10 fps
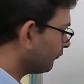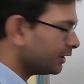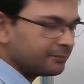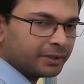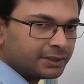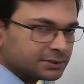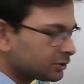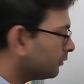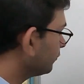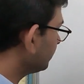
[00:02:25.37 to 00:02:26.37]
1 minus
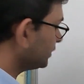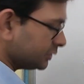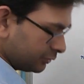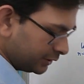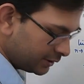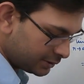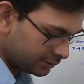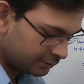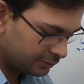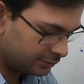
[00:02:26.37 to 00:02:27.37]
common ratio. Here
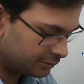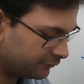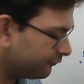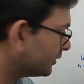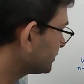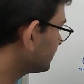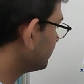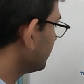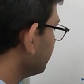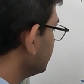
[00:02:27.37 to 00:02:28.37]
the first
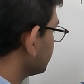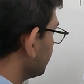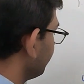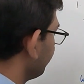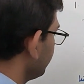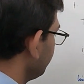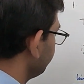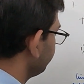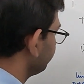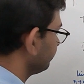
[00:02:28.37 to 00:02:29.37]
term is alpha,
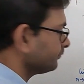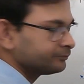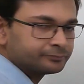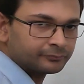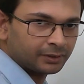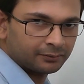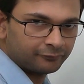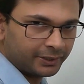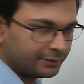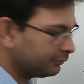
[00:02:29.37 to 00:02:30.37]

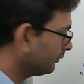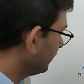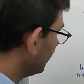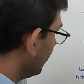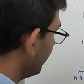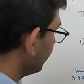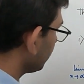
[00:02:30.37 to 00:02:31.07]
fine, and the